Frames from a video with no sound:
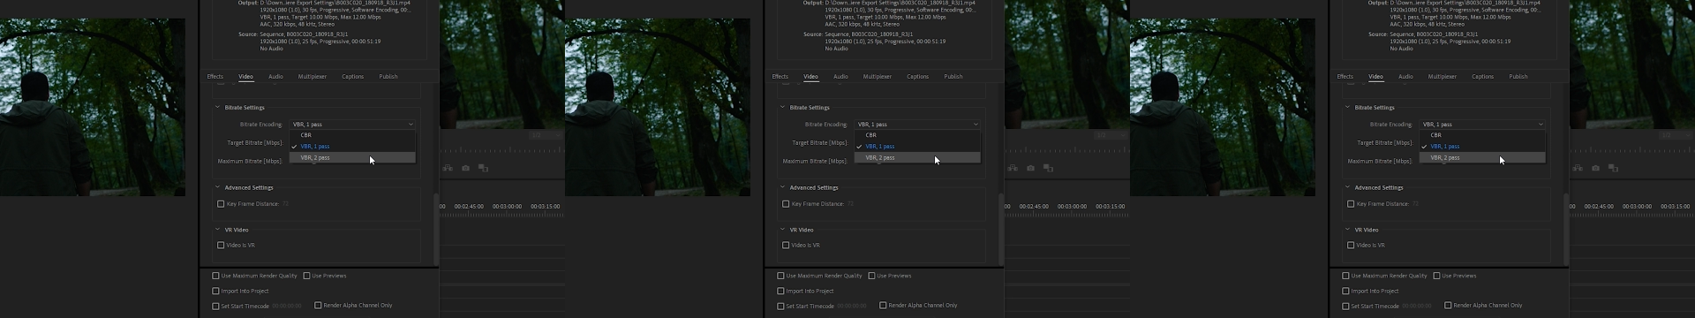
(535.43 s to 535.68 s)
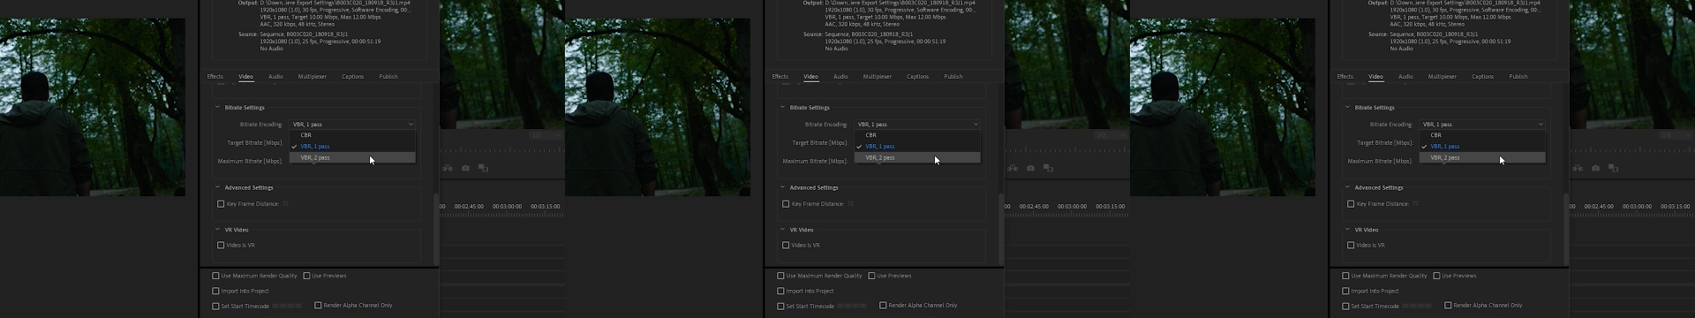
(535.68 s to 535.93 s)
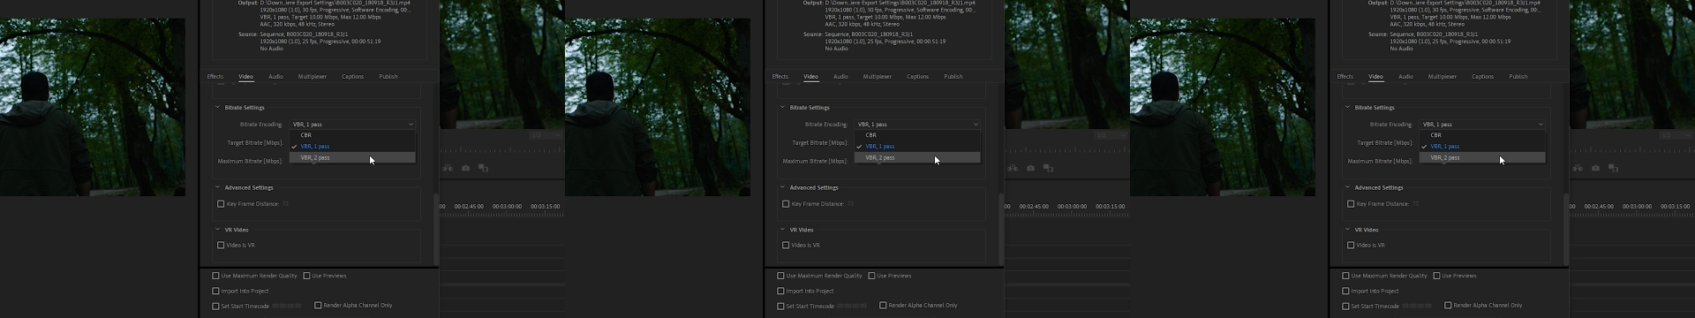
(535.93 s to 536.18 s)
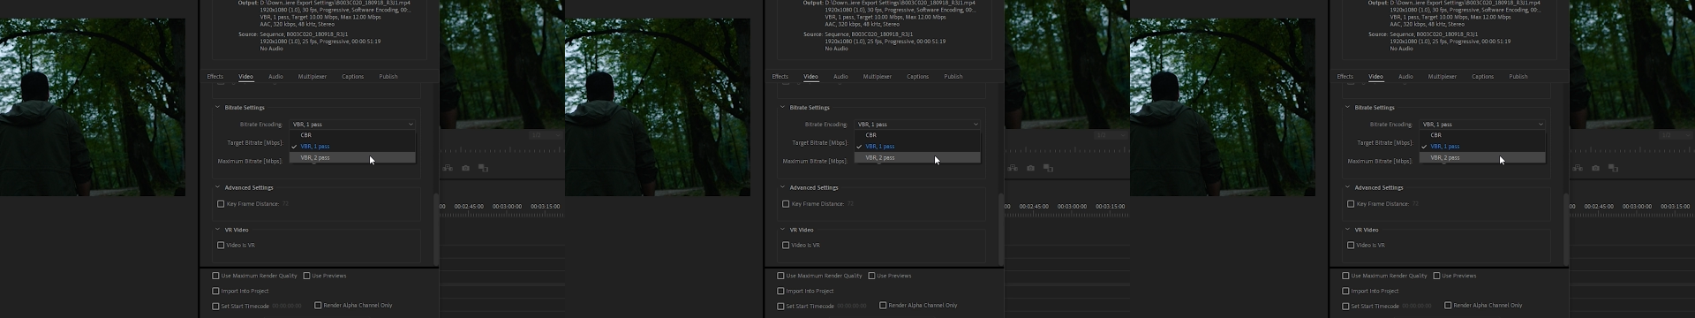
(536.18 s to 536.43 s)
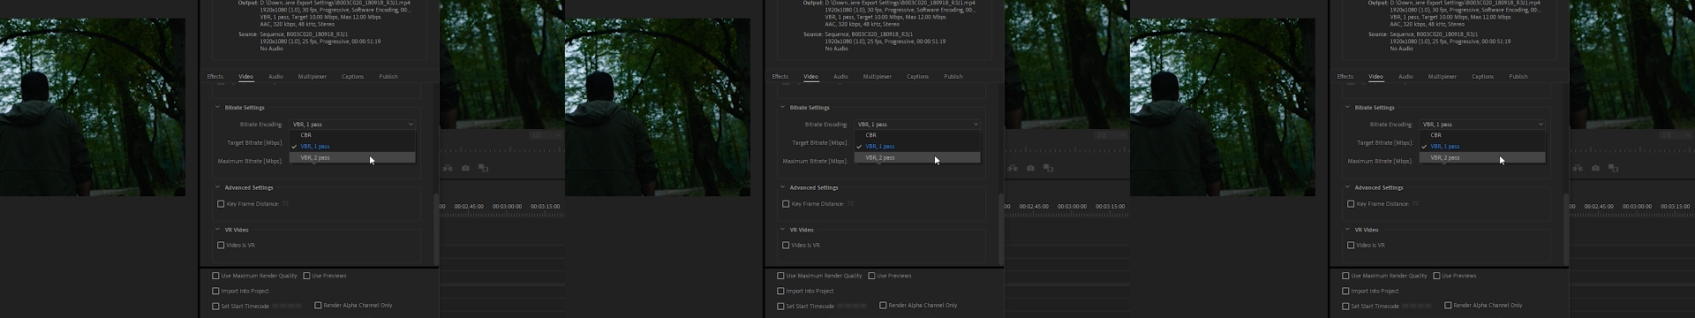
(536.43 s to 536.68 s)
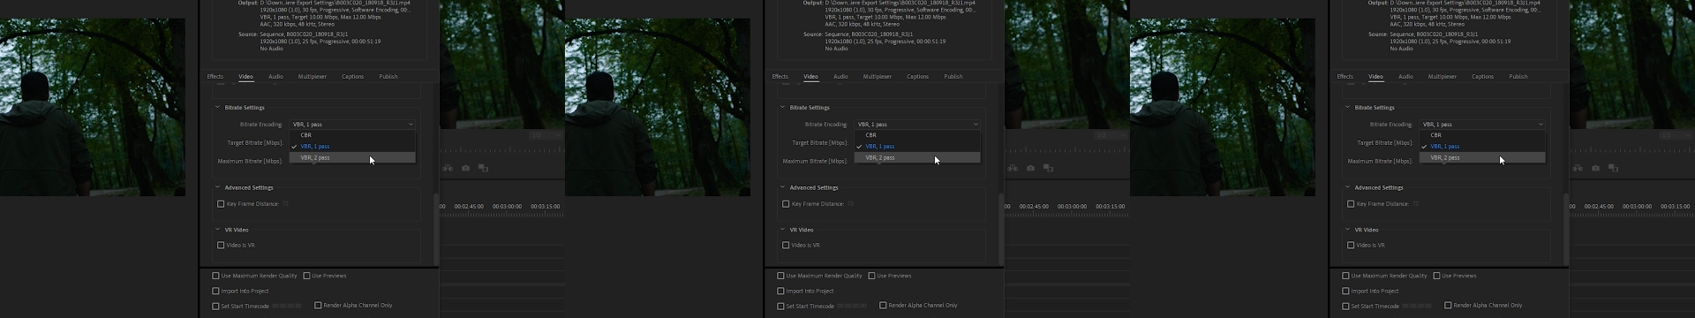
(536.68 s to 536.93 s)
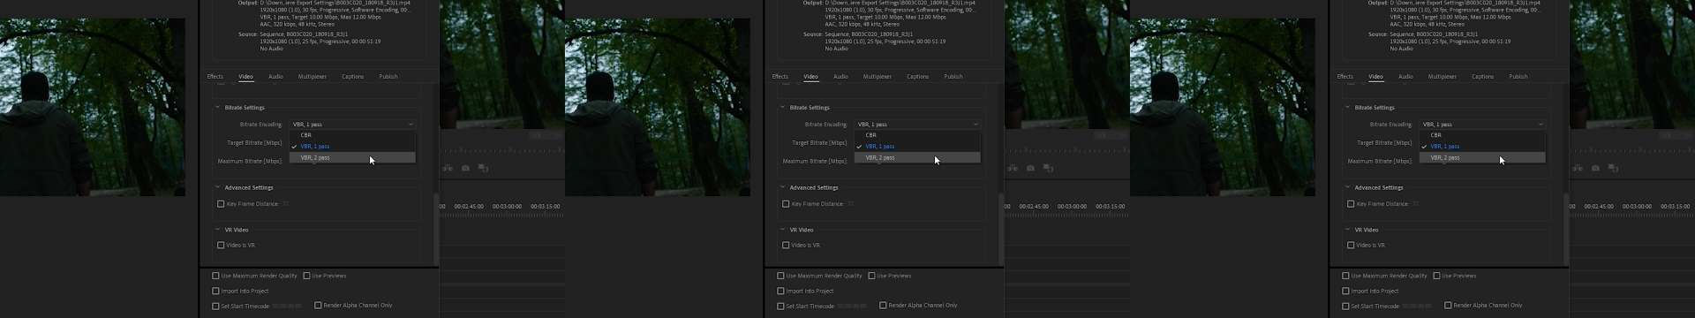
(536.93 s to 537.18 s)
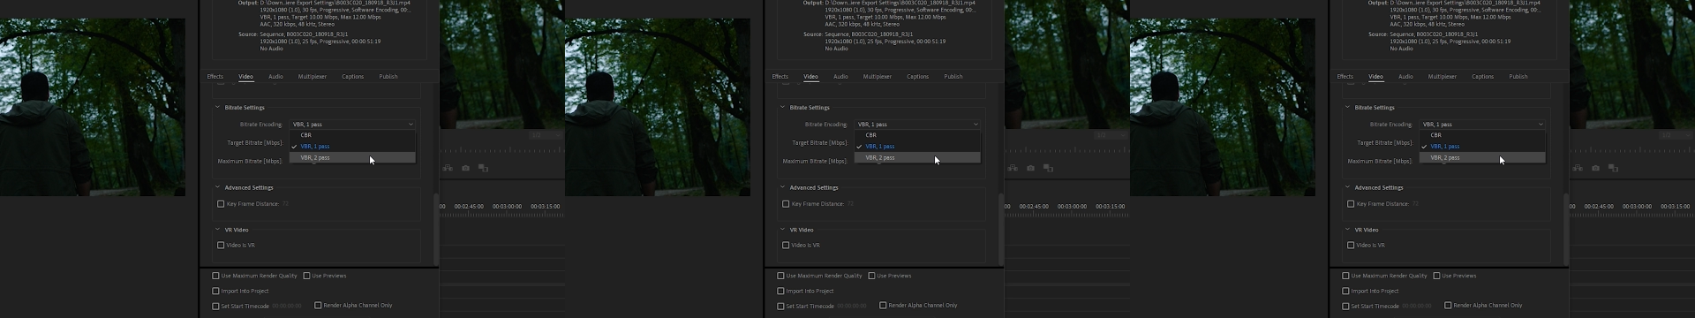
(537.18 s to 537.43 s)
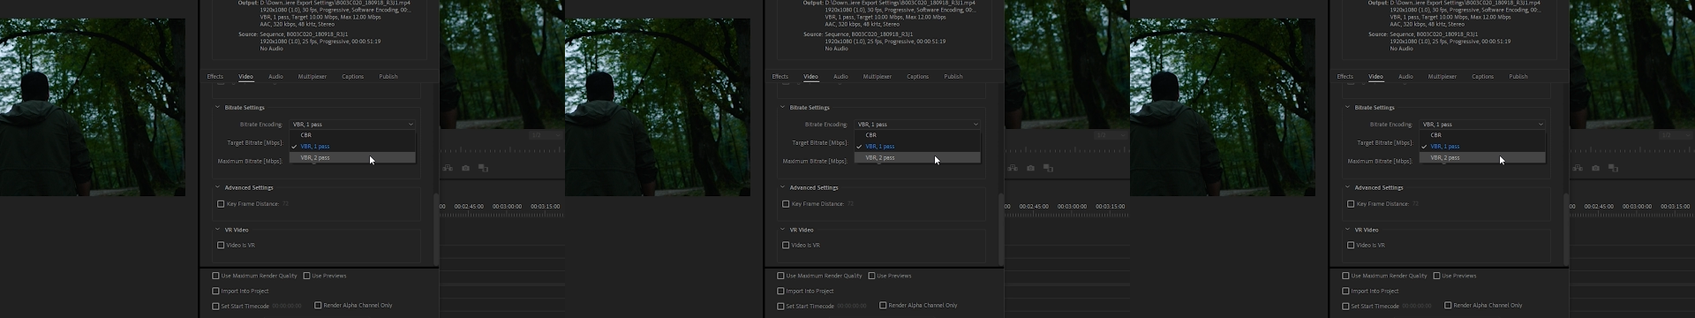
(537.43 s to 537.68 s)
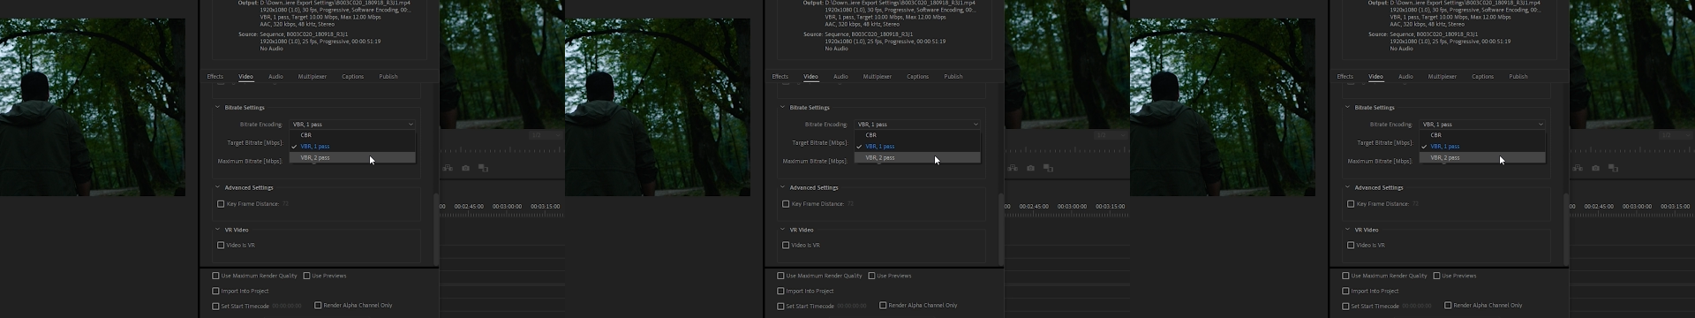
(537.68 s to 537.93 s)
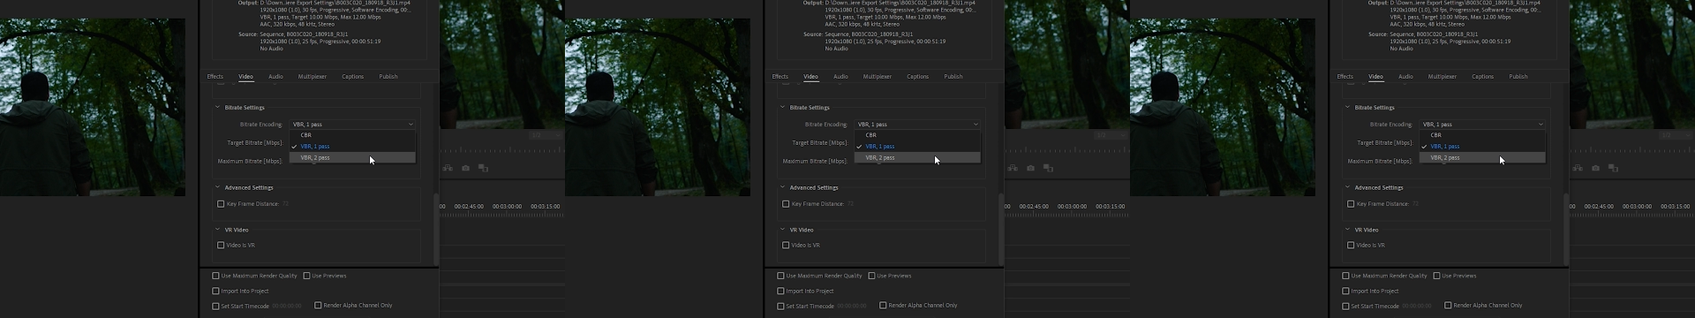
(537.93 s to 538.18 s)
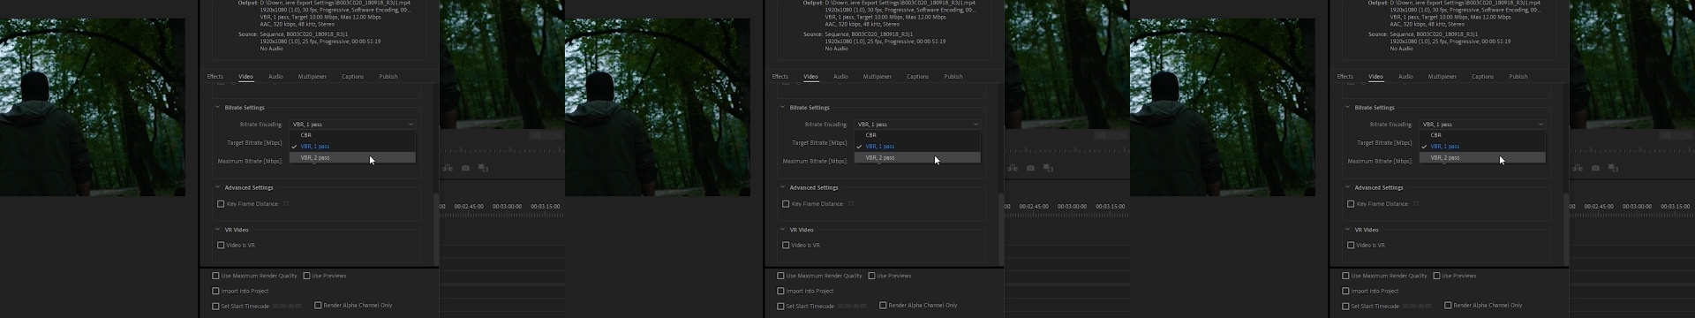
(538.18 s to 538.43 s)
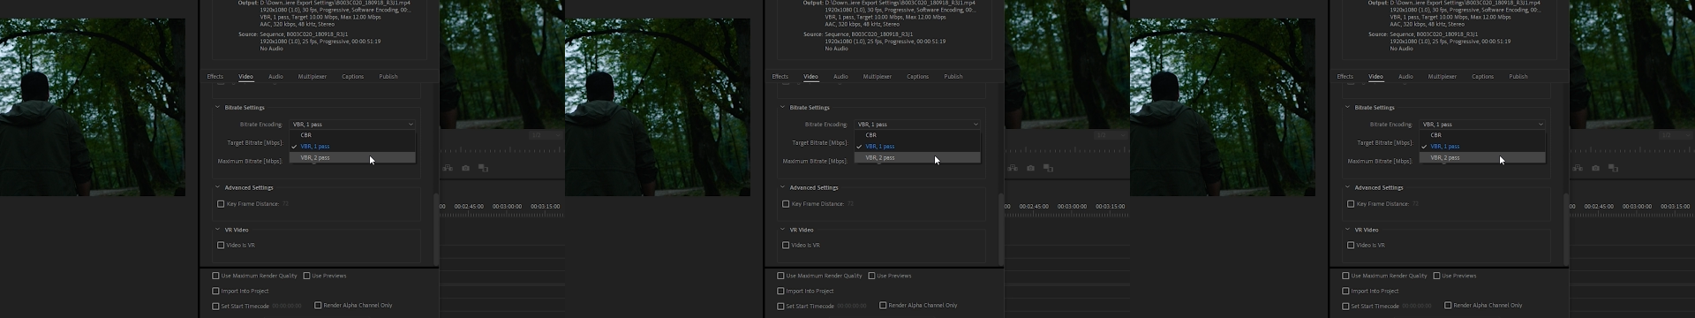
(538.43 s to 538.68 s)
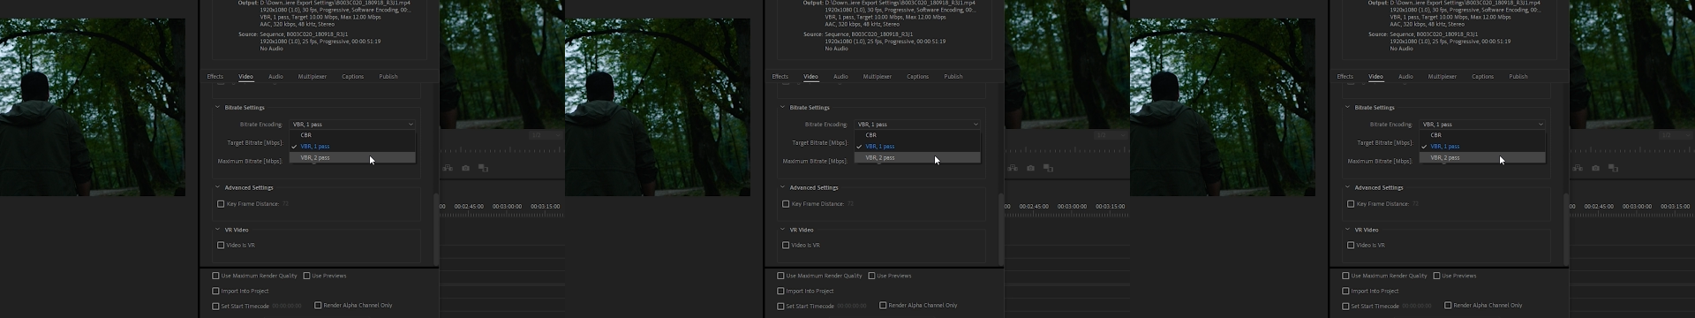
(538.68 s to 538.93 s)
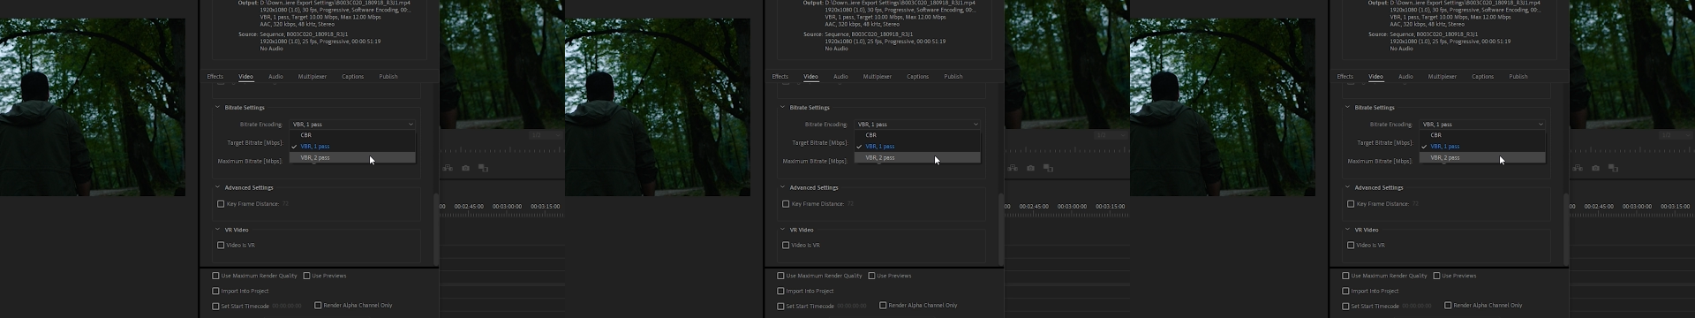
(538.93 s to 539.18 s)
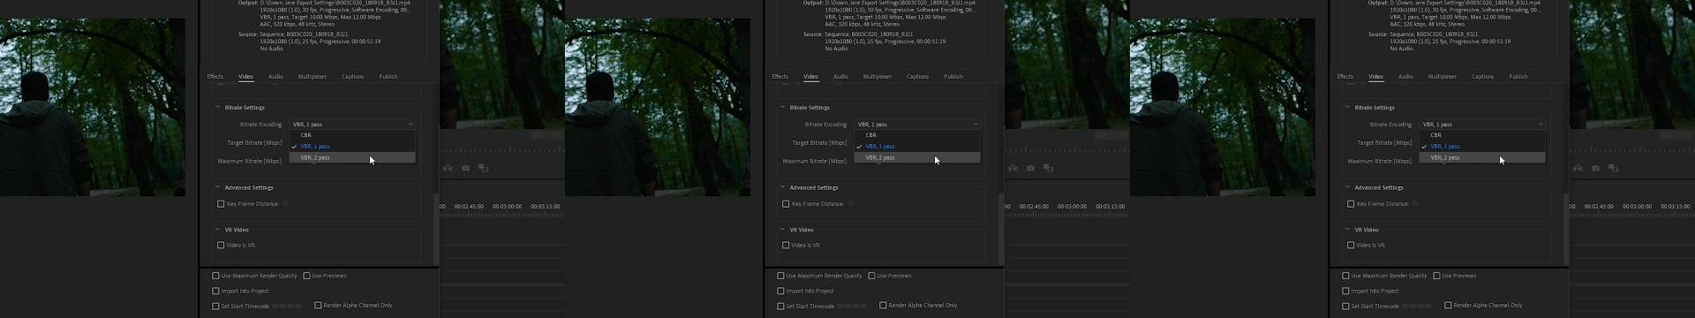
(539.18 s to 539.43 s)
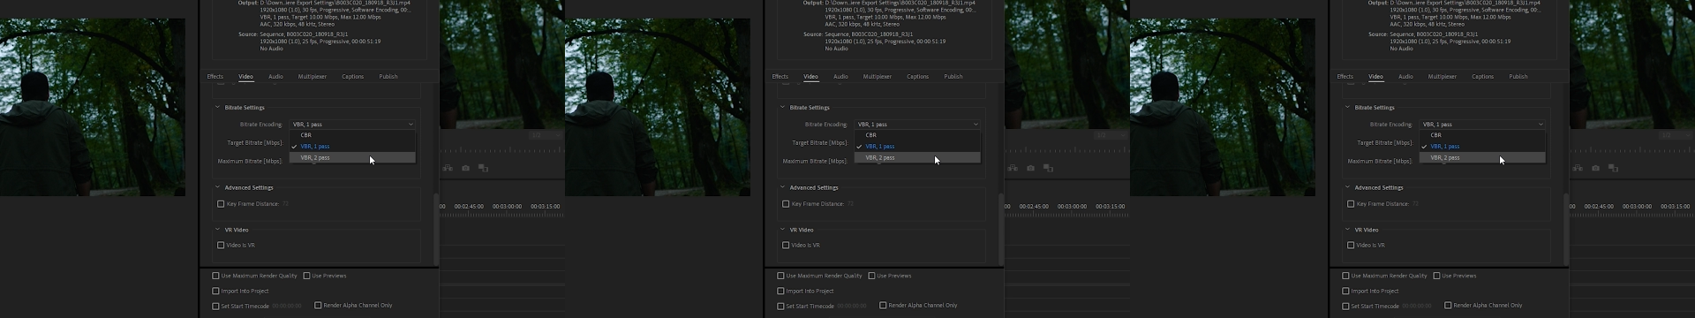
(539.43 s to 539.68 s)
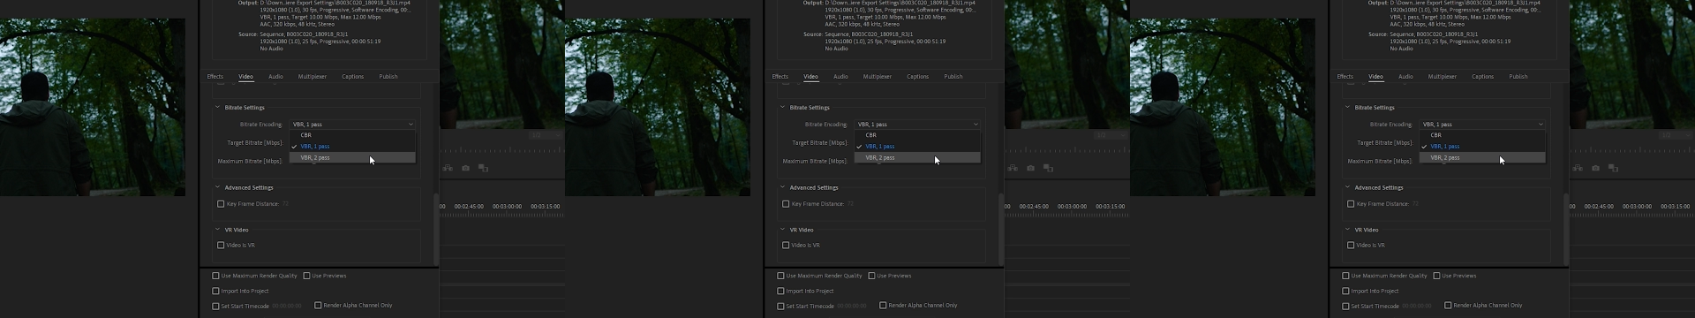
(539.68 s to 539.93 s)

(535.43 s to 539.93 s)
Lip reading: (no speaker visible)